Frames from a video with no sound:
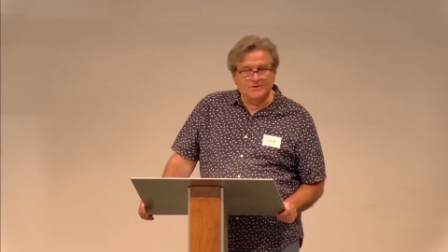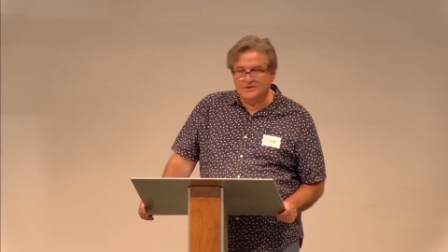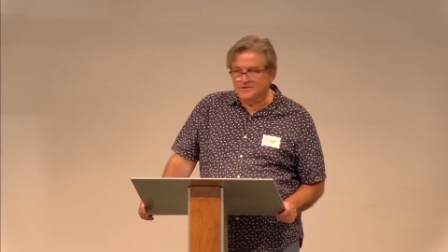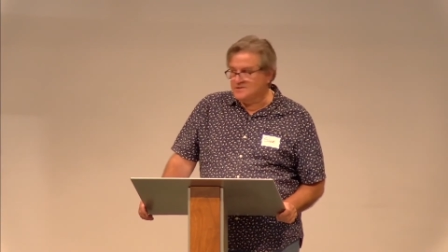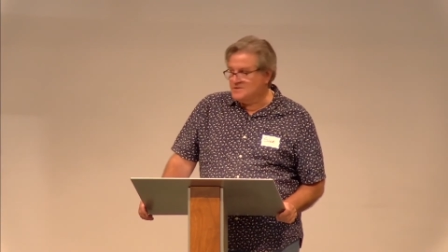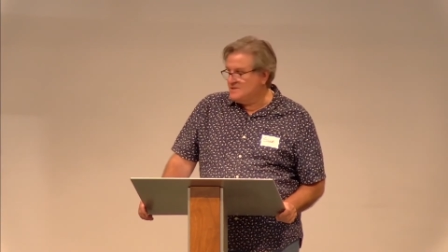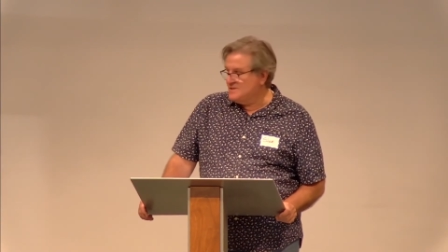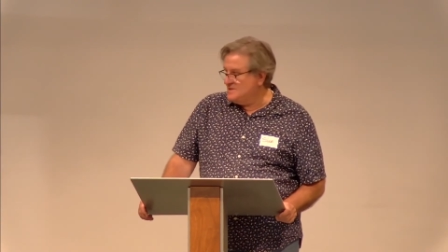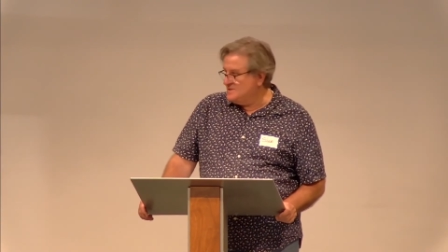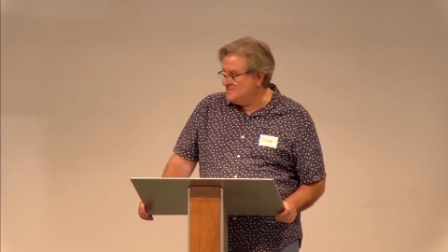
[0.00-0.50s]

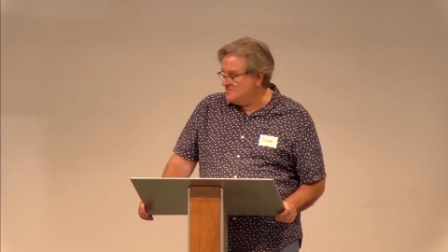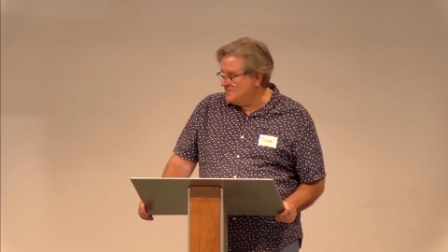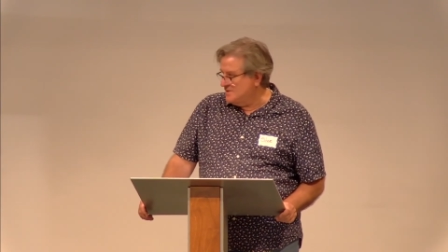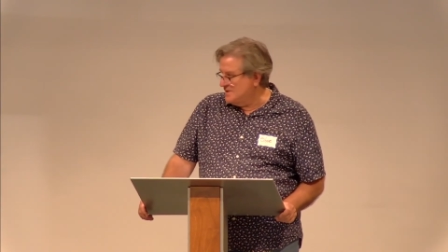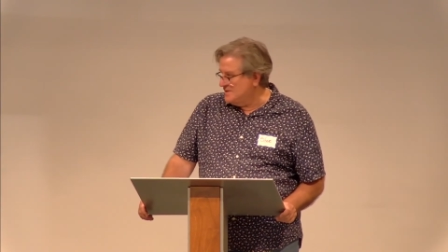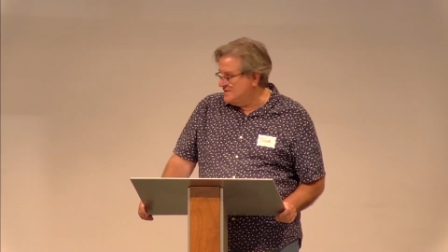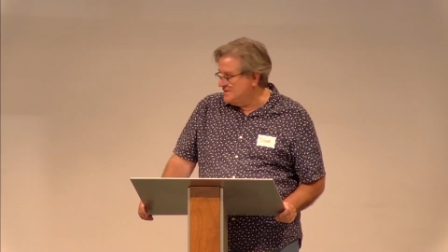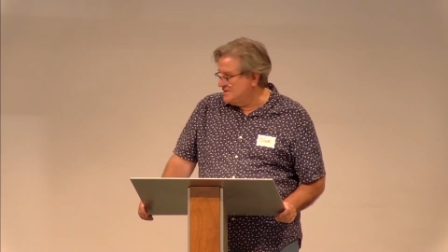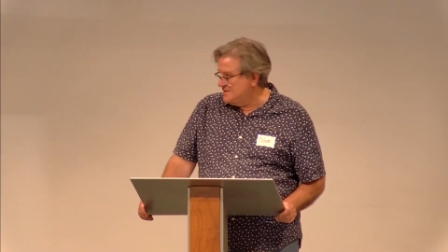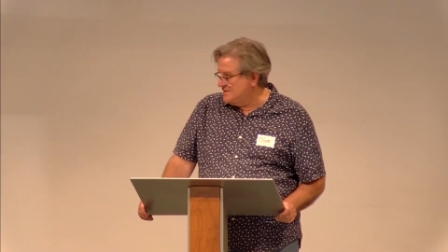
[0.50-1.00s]
because his
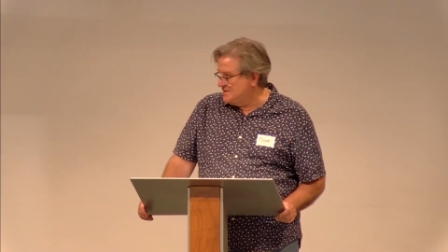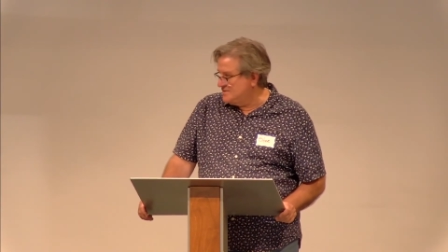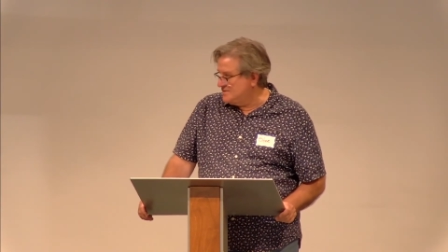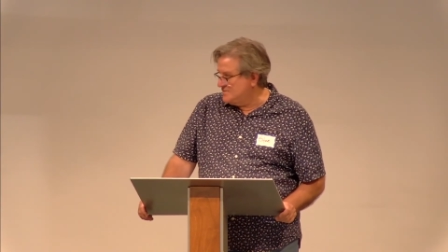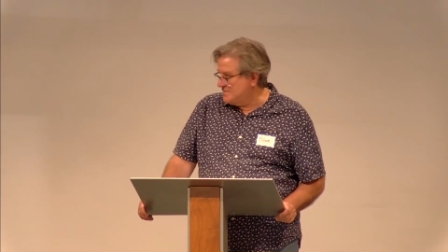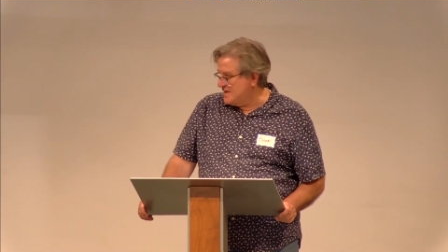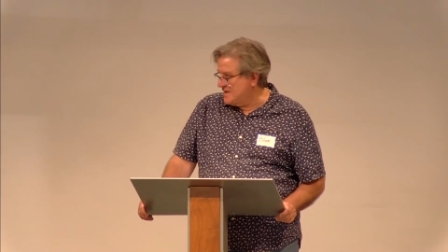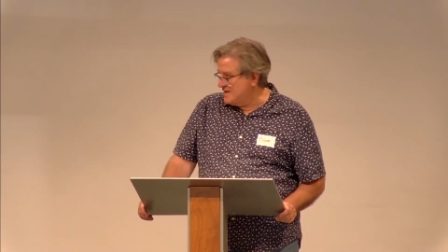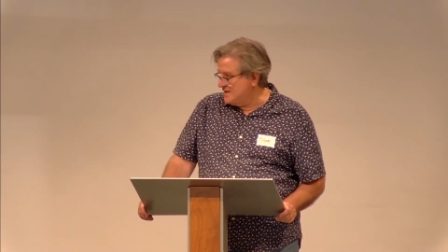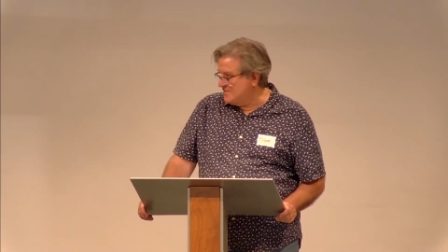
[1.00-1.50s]
was in a
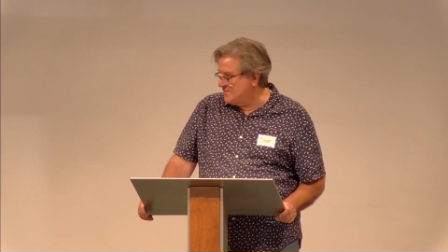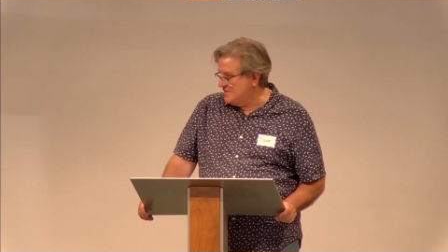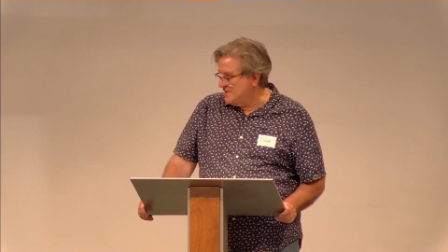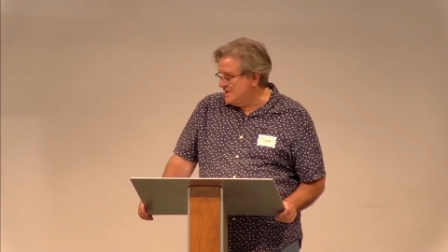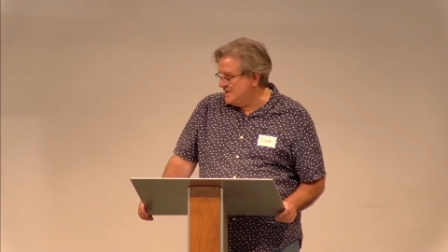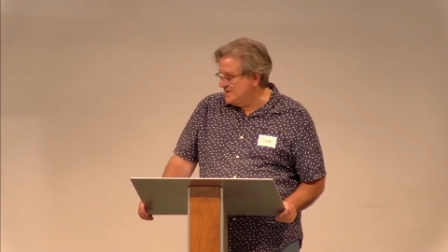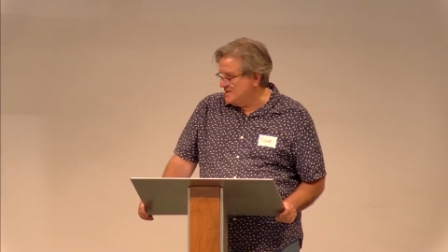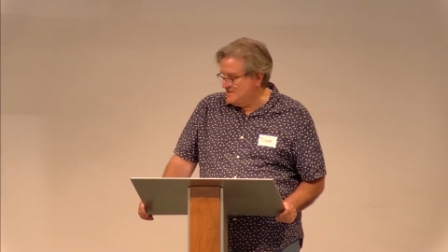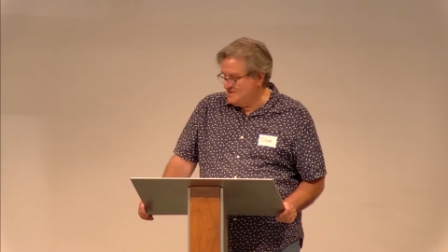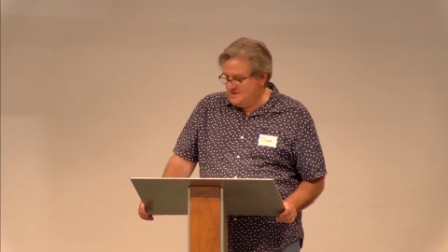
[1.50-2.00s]
dramatic
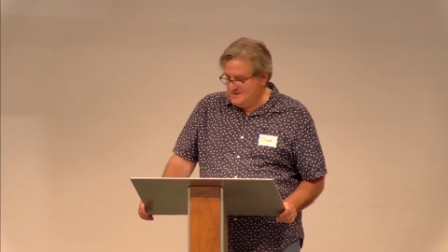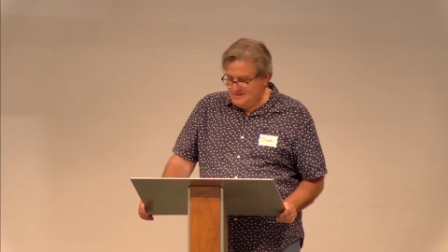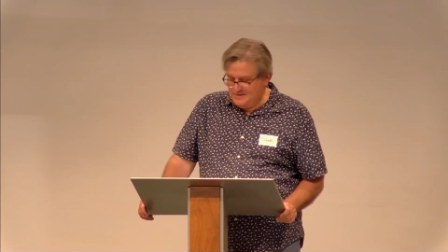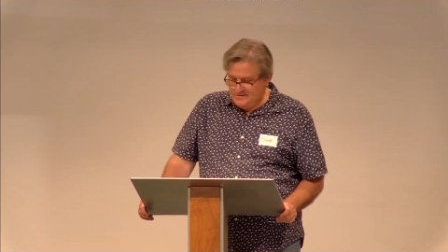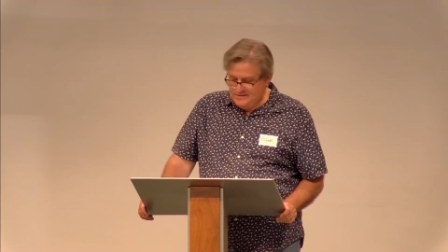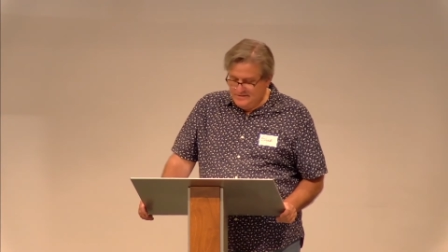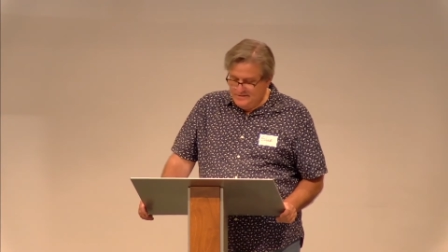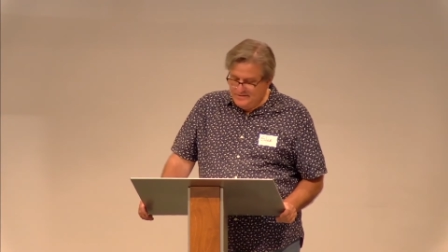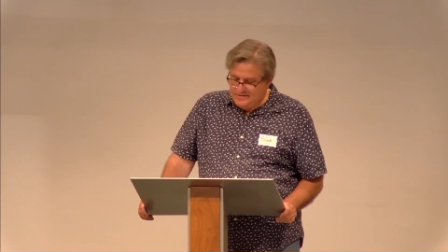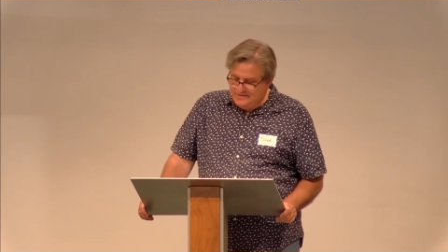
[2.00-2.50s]
way,
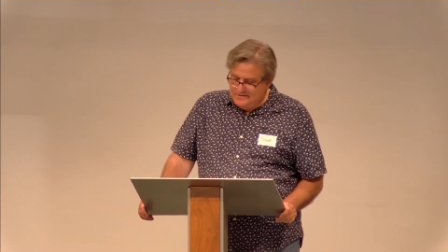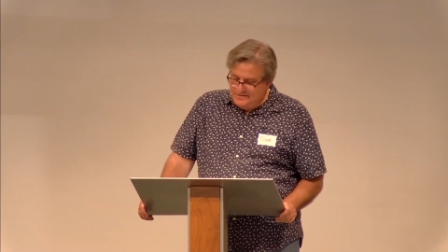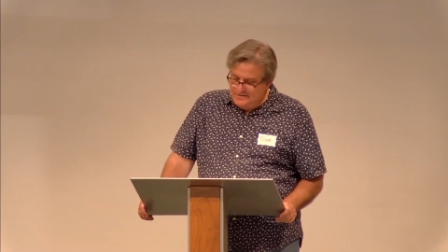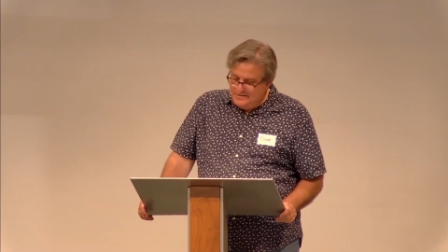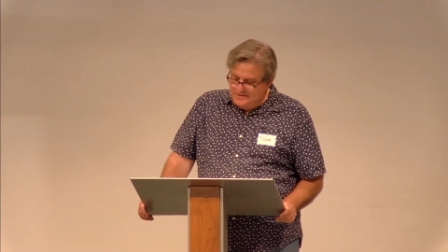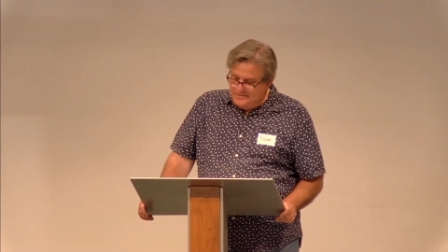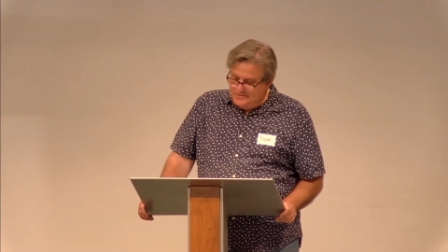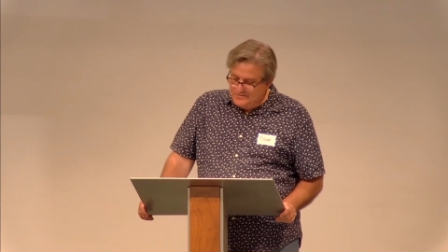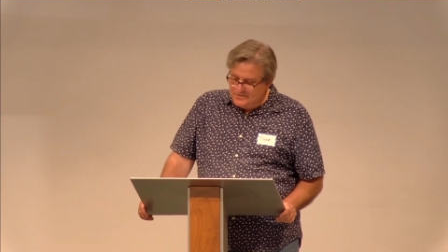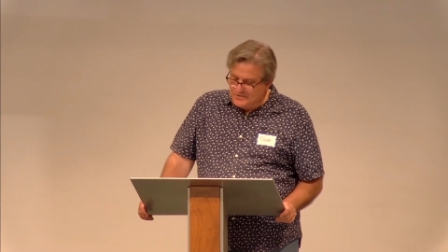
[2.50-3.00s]

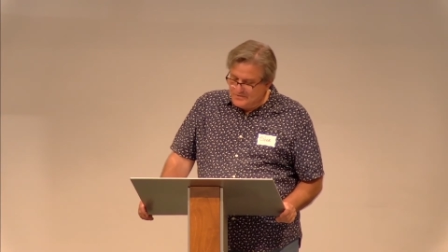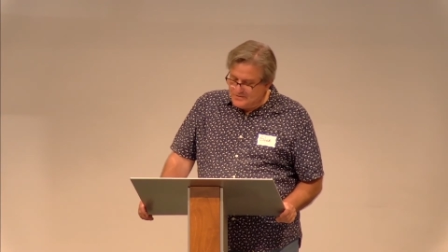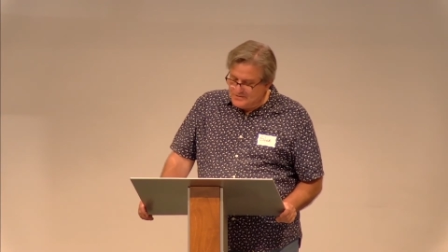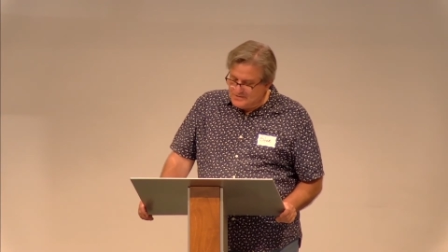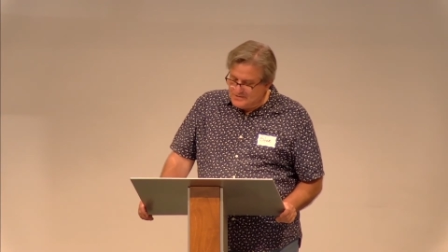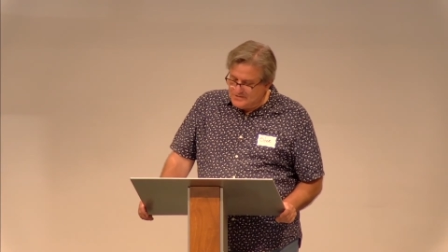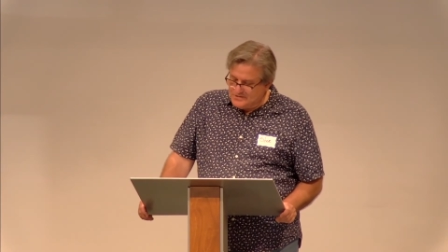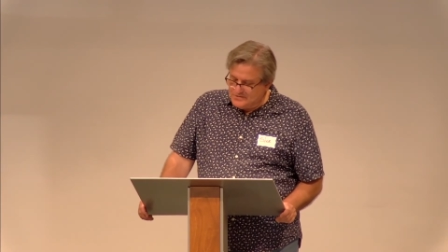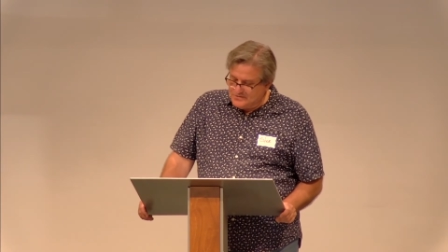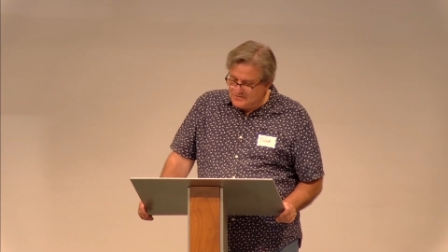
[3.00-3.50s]
wrote
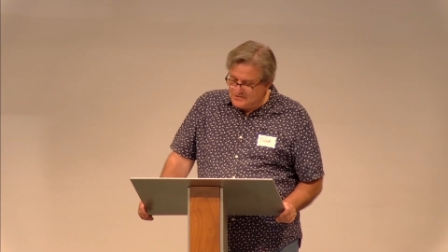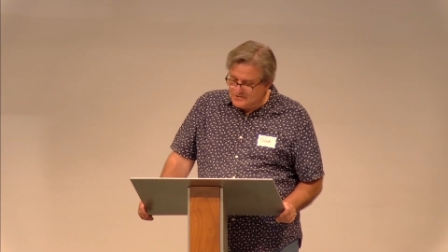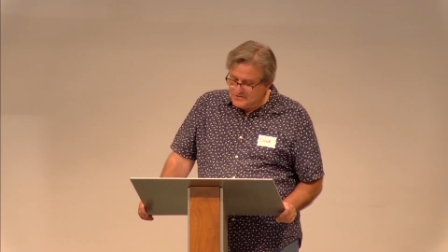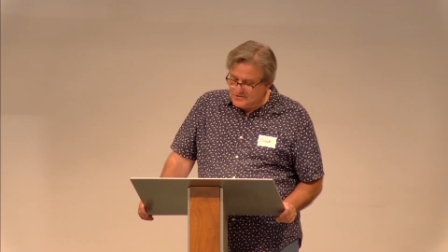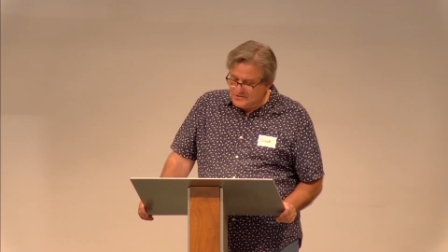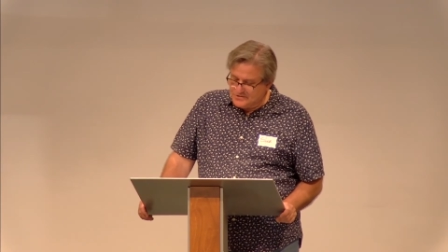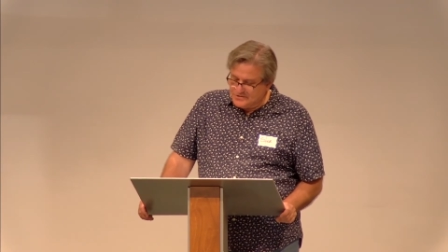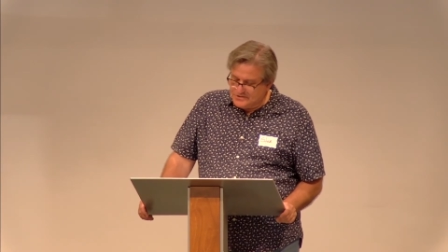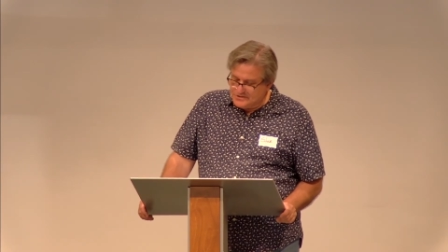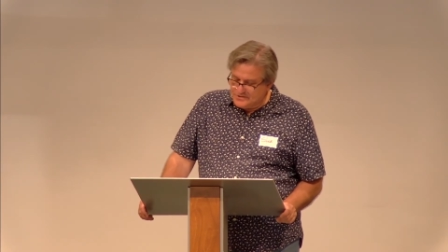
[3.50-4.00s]
this to a
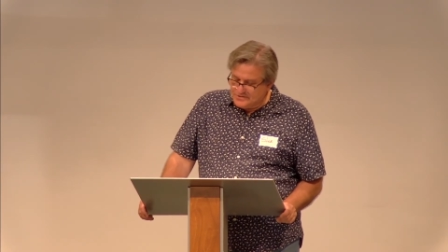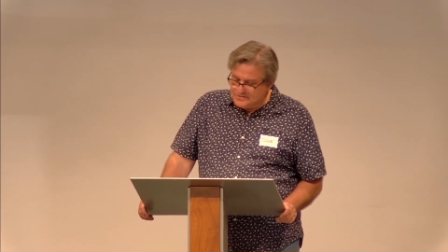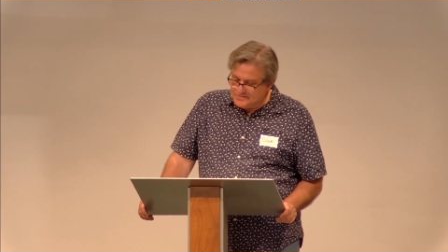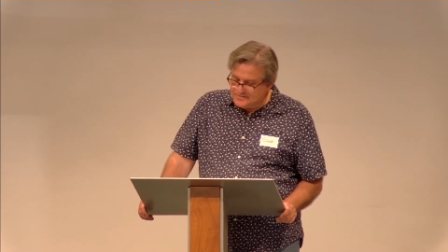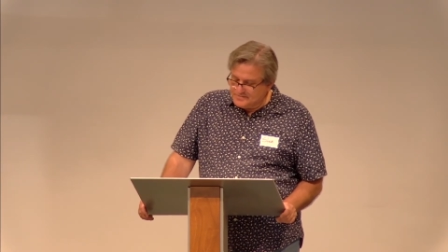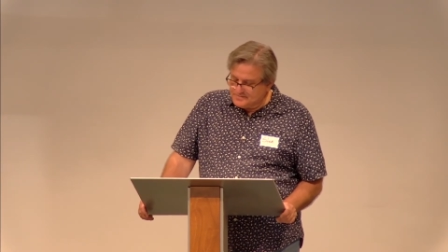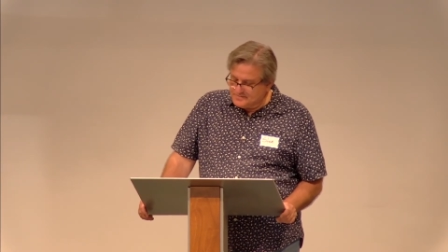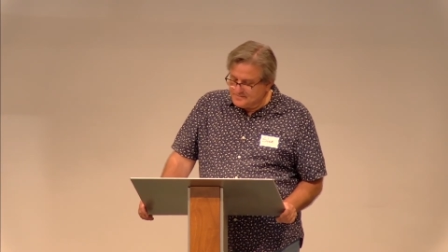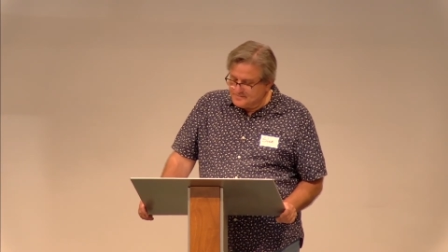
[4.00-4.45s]
church.